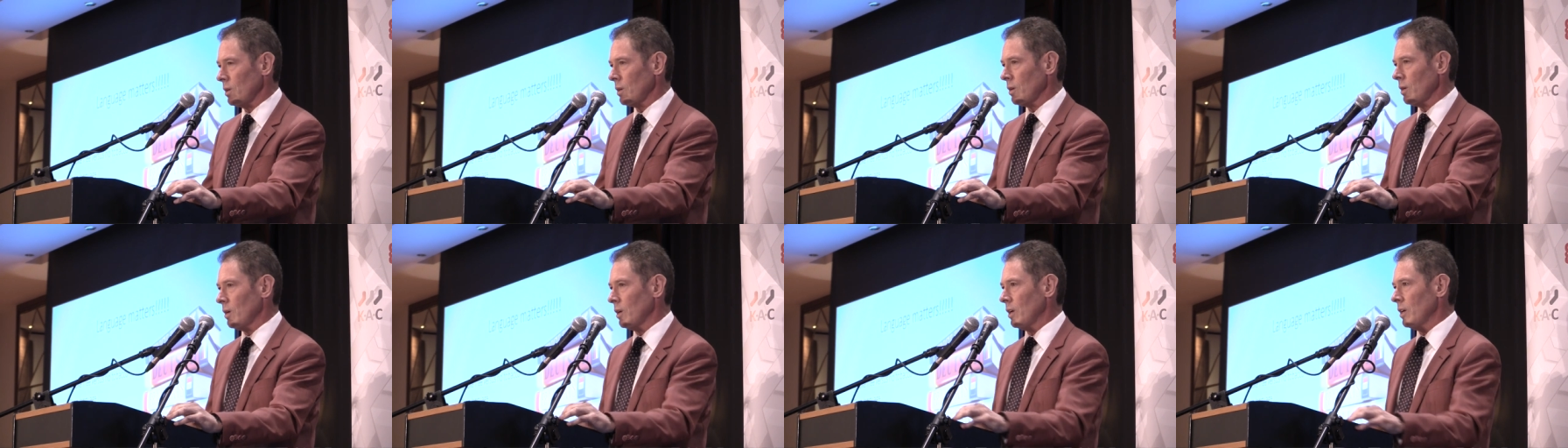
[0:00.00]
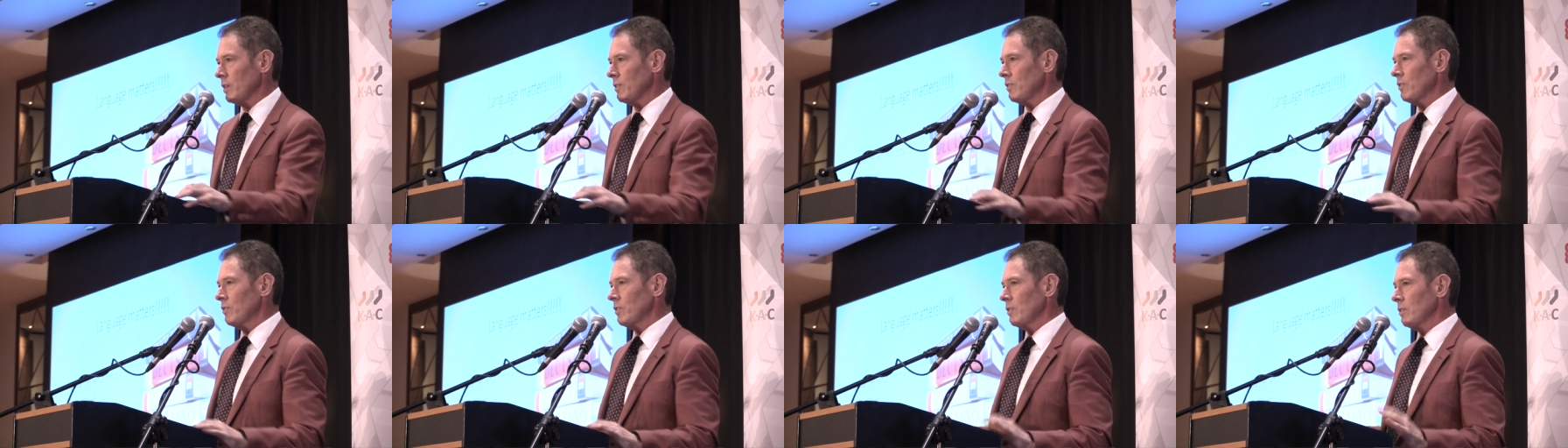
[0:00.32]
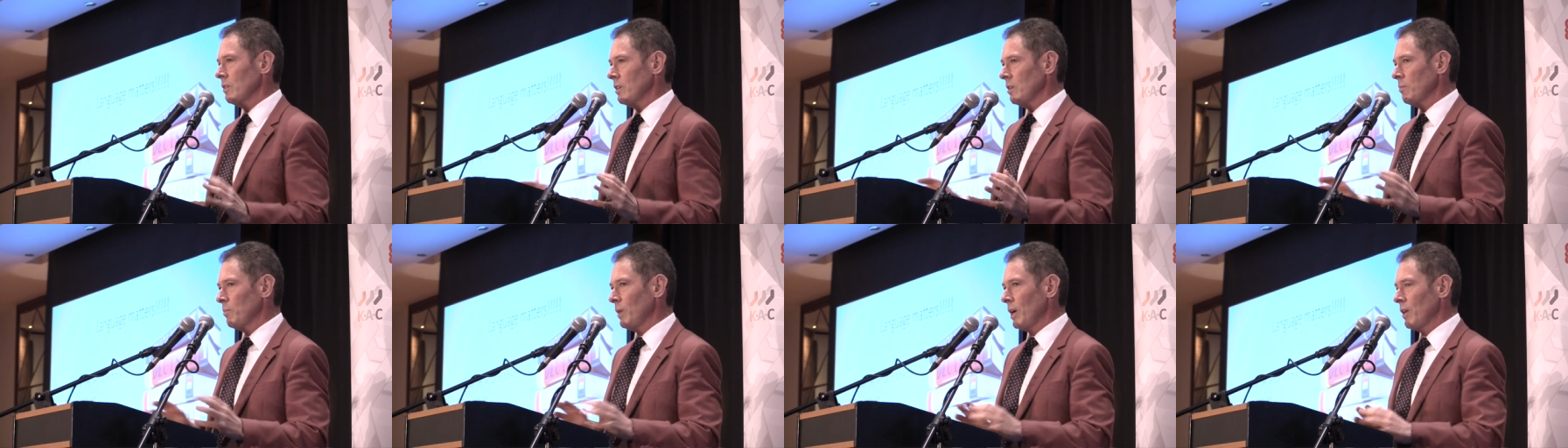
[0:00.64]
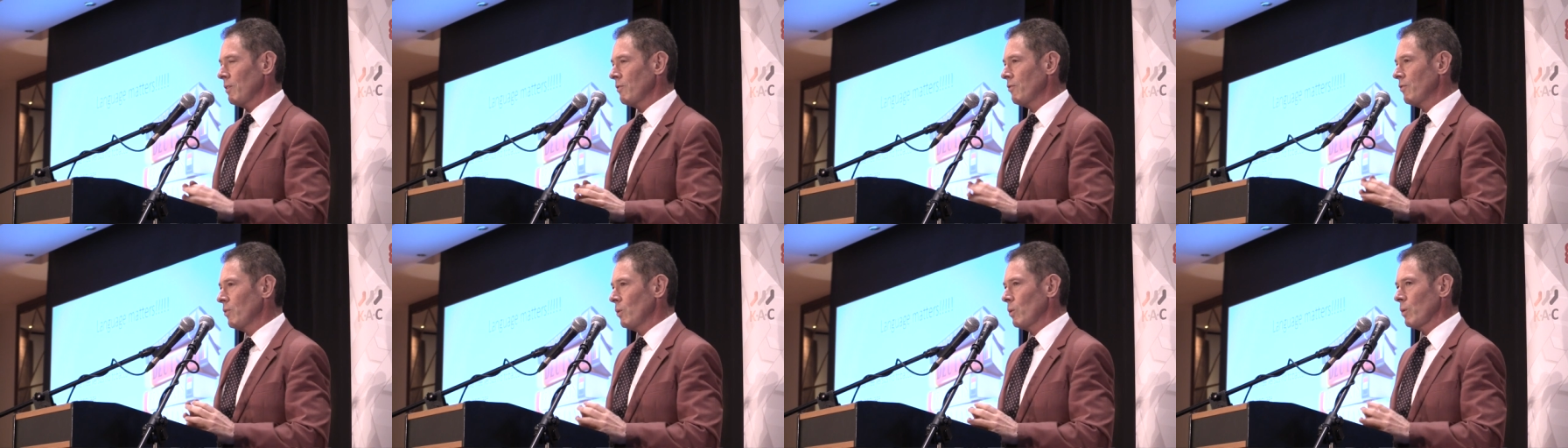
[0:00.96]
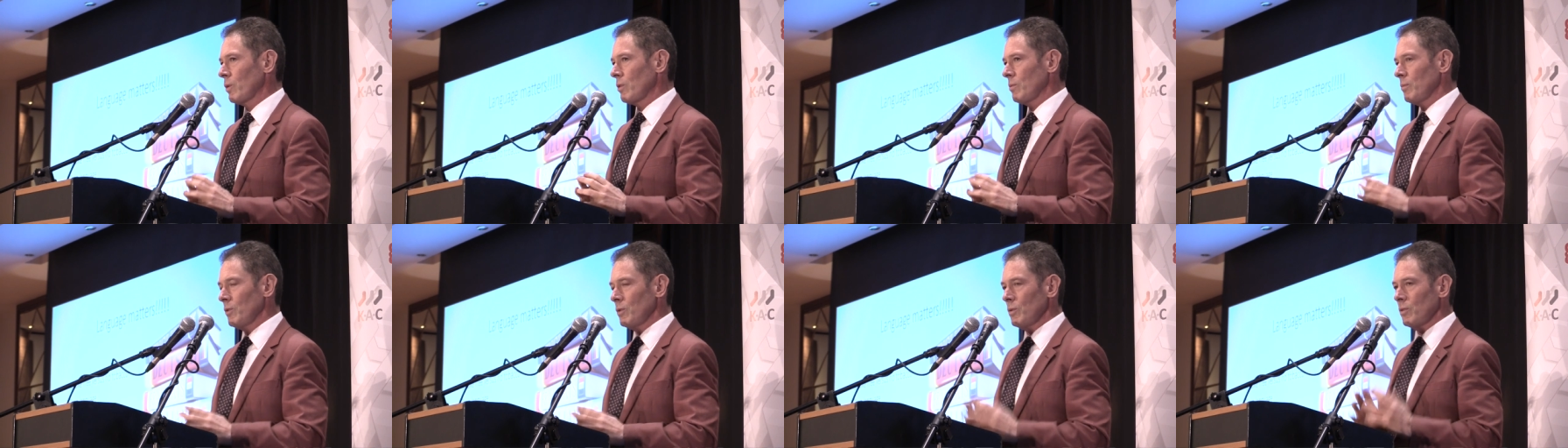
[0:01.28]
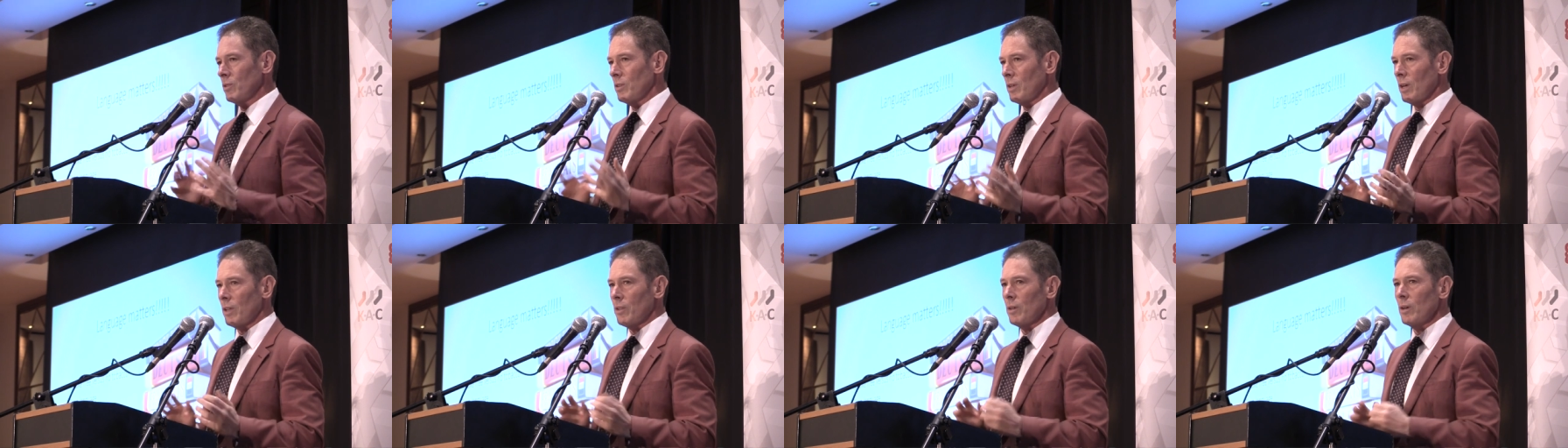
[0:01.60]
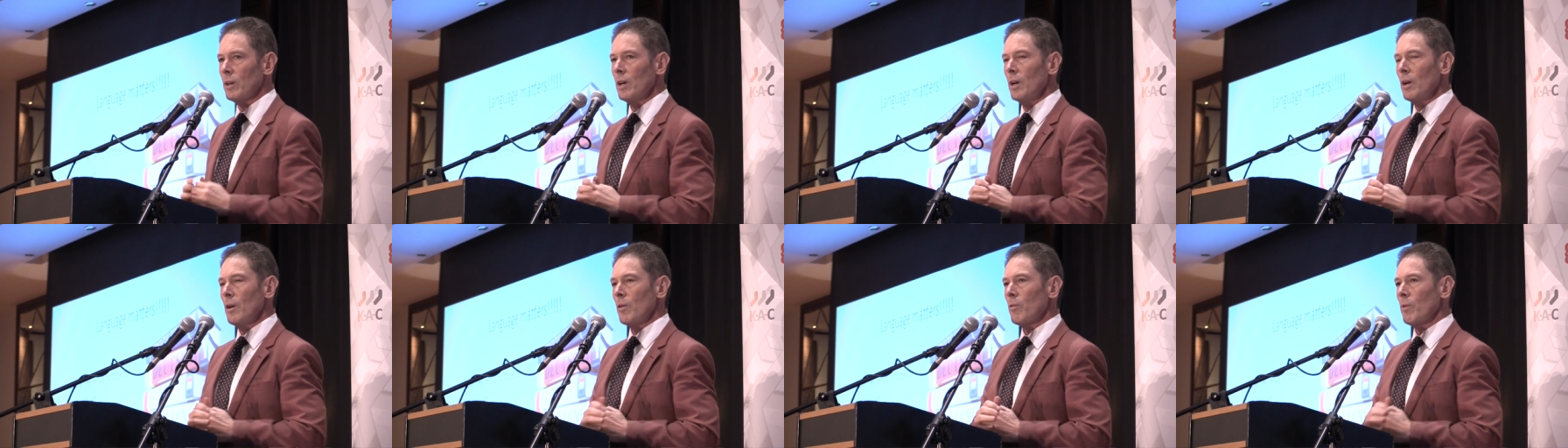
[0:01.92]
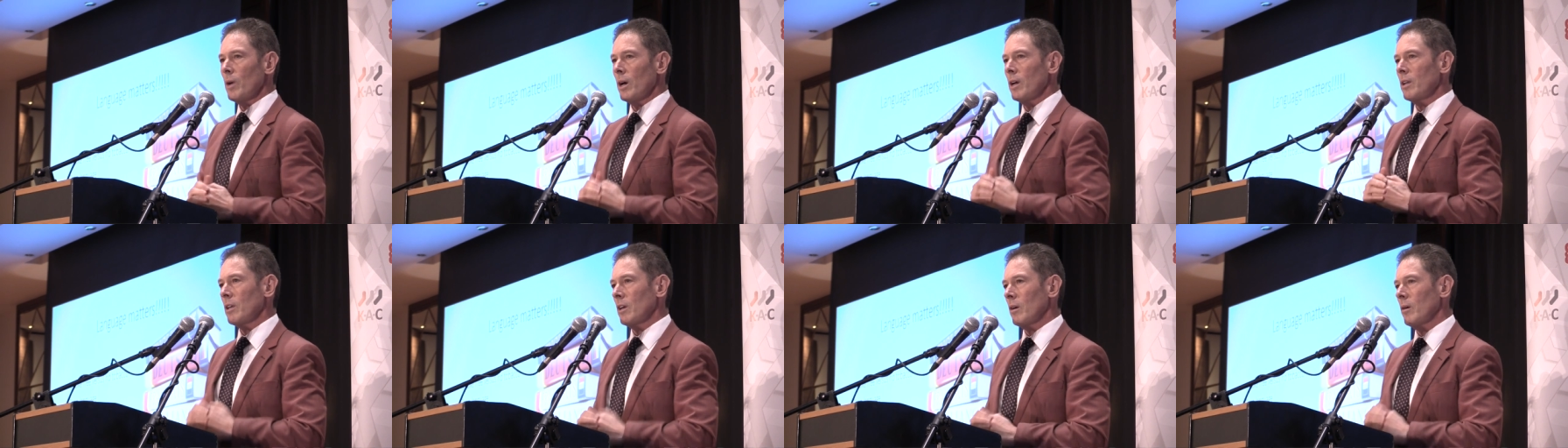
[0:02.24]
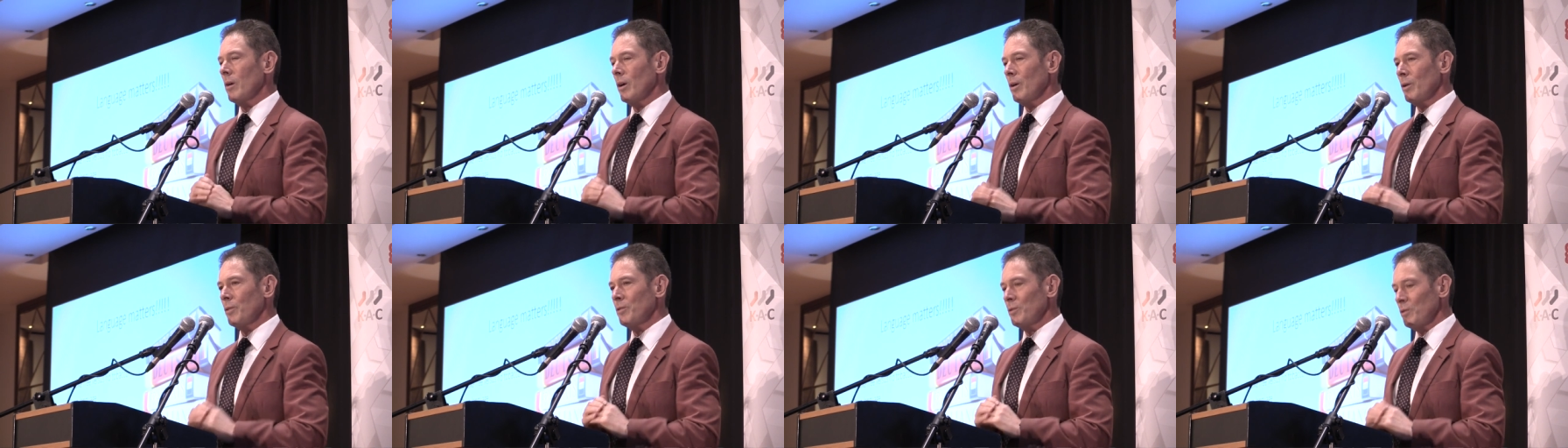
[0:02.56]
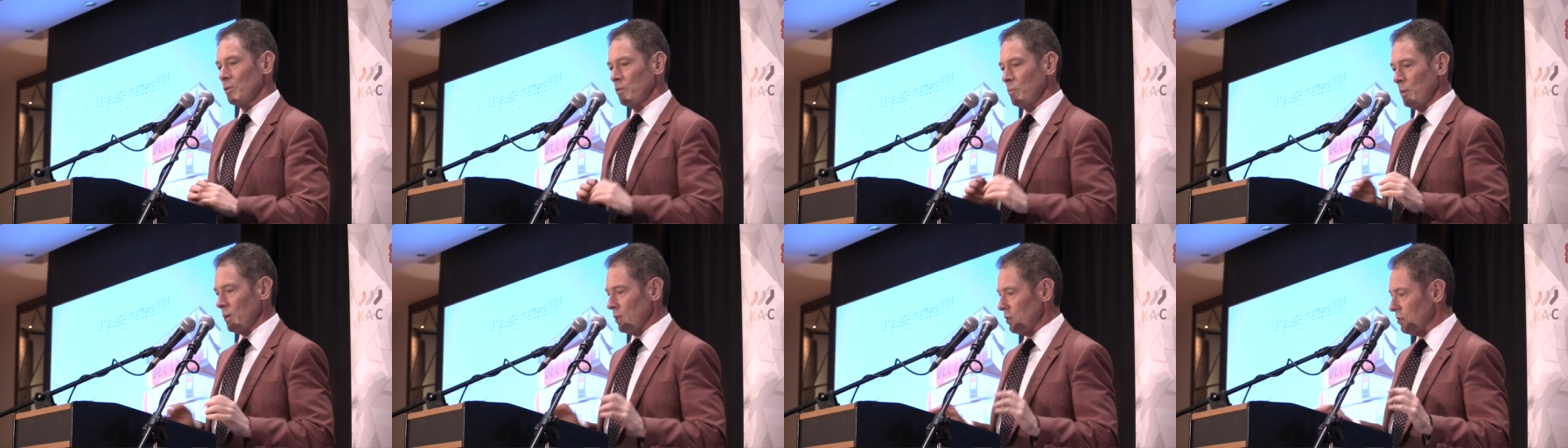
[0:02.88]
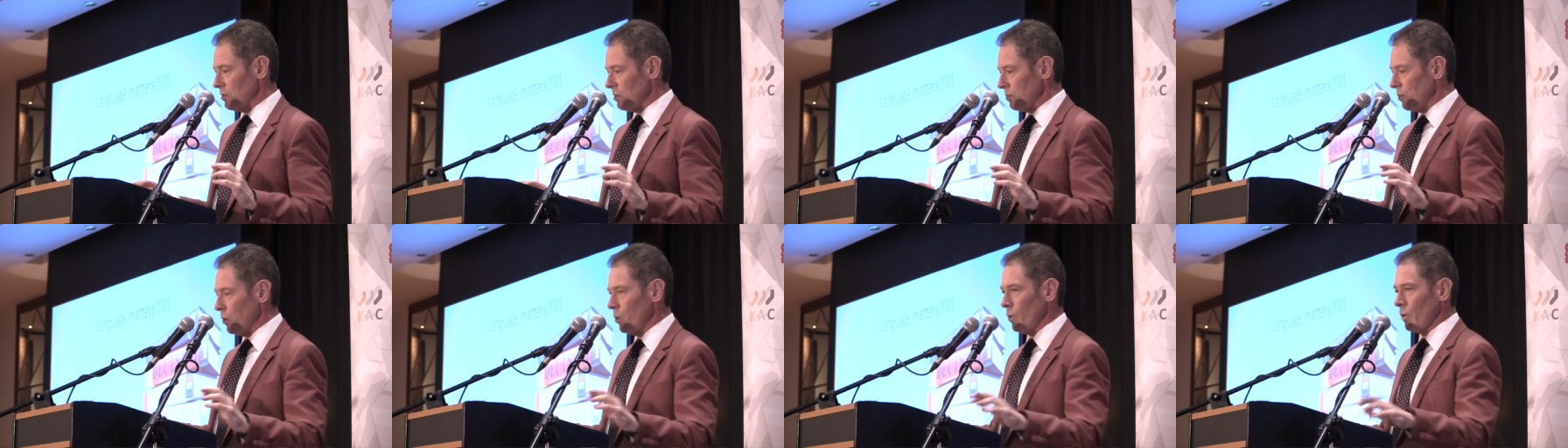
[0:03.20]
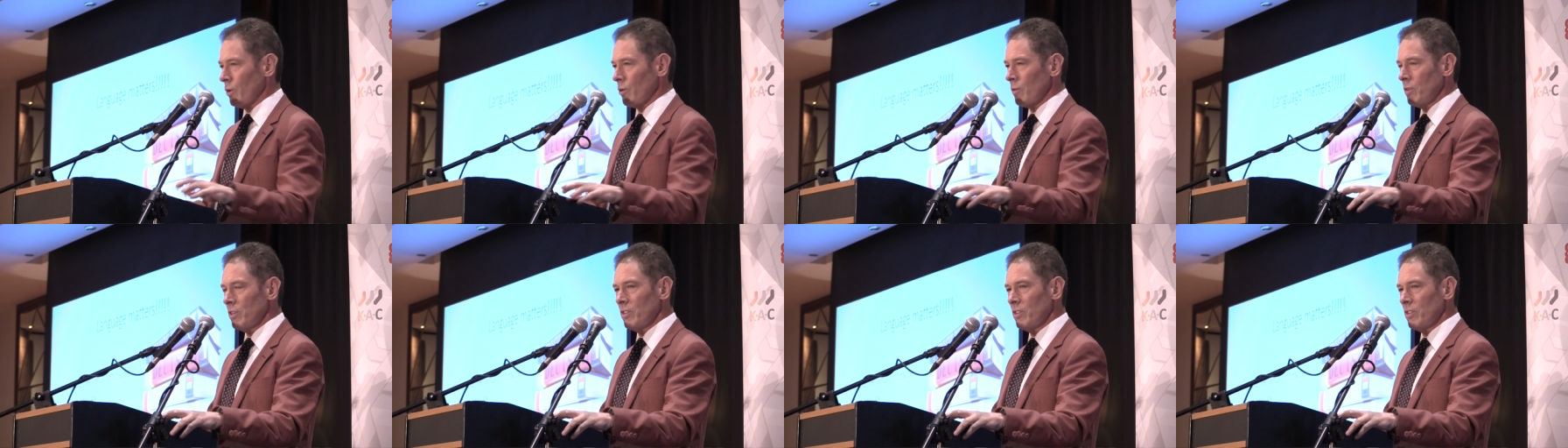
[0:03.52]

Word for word: a, guy in Sydney, Ben Fordham, who's another radio host who's been a supporter.